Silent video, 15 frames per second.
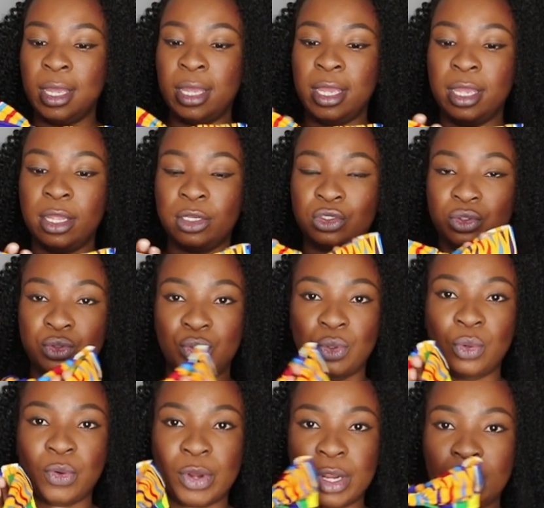a
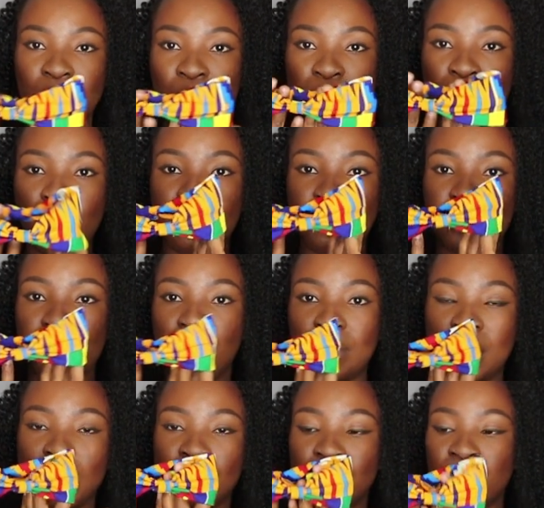tutorial on YouTube on
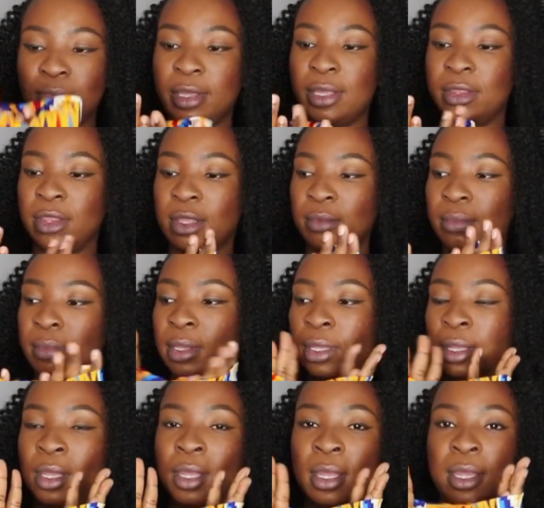how to make them.
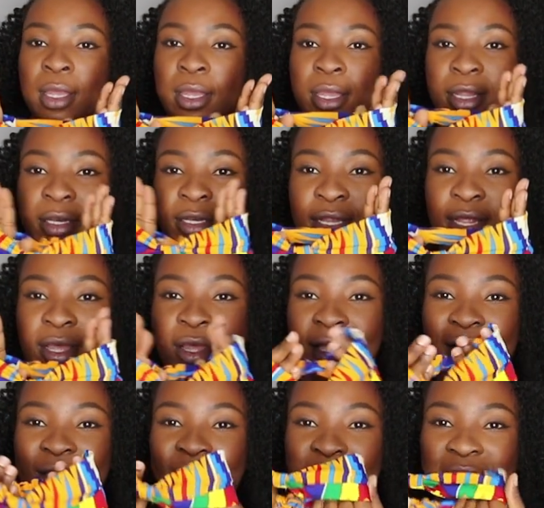And yeah,
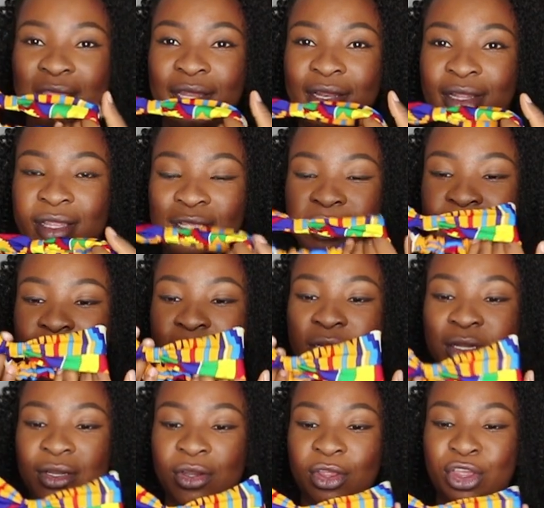I made this
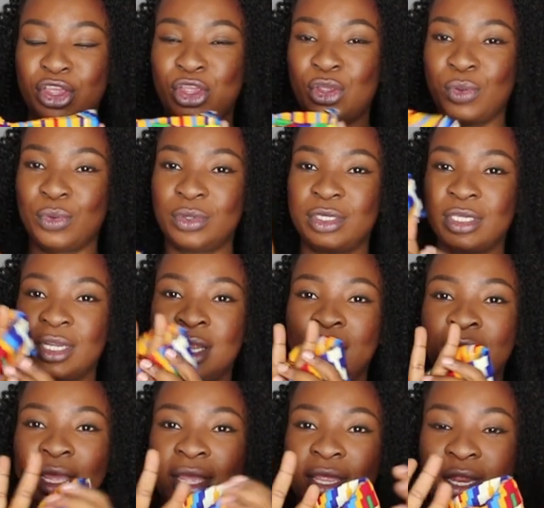cute.
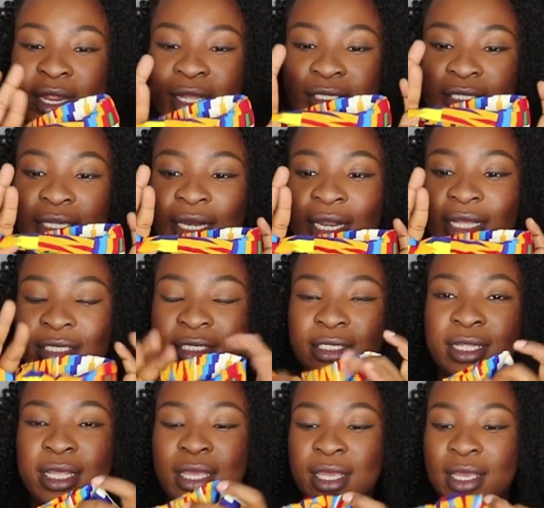It has
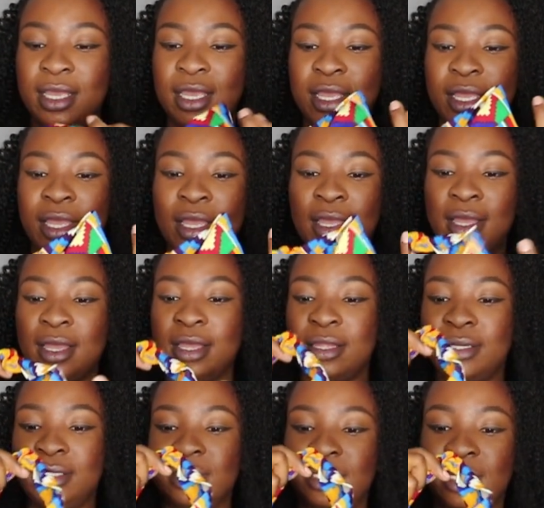elastic,
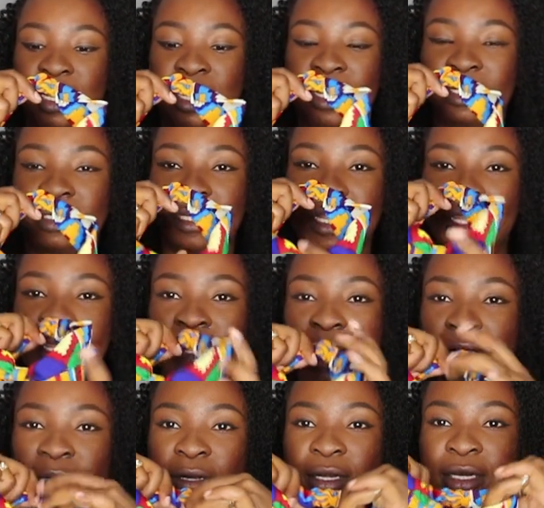it has like
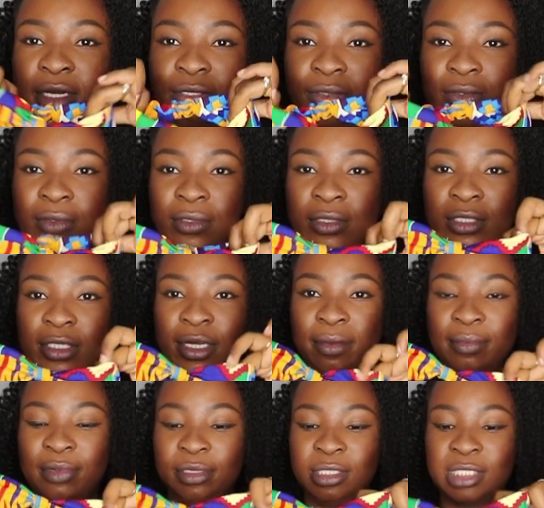a little
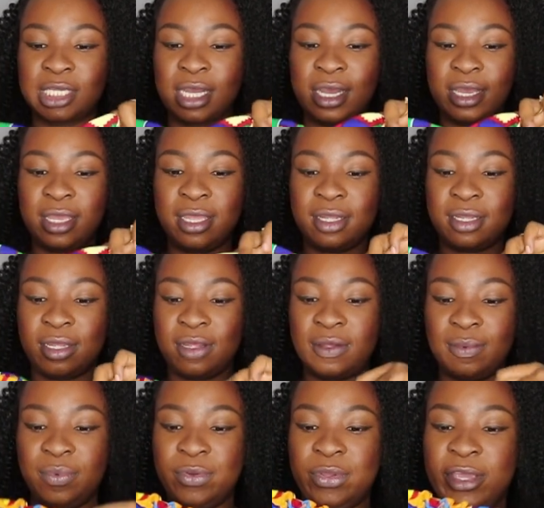turban tie
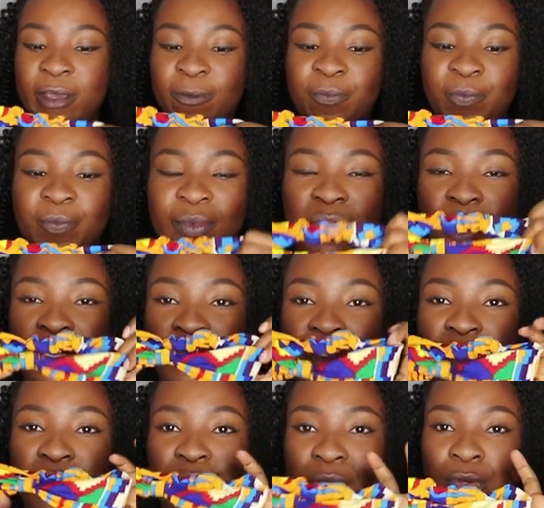up here.
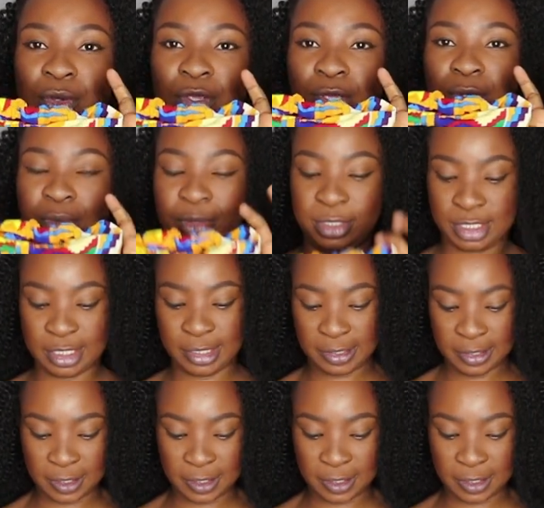So cute.